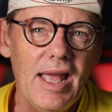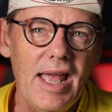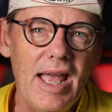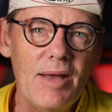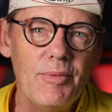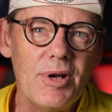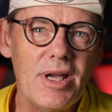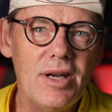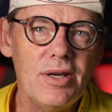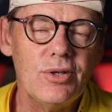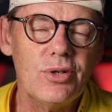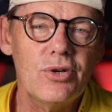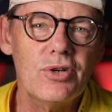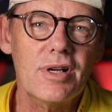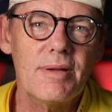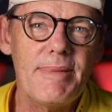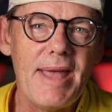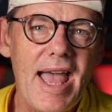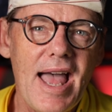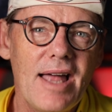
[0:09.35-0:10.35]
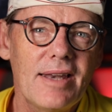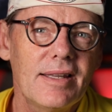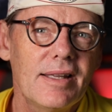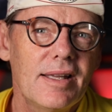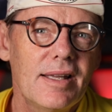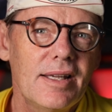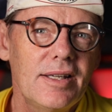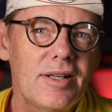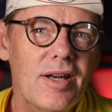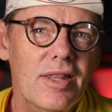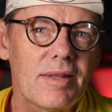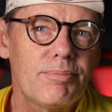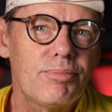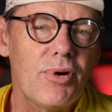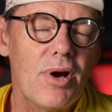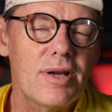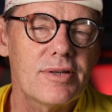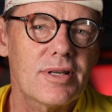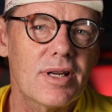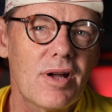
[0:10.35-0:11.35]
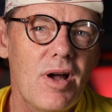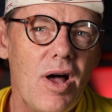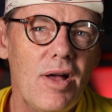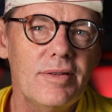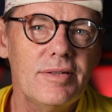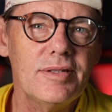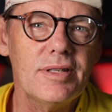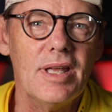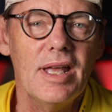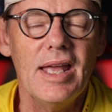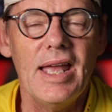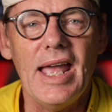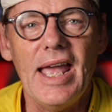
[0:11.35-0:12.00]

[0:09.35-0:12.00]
And we're going to talk about, the pros and cons,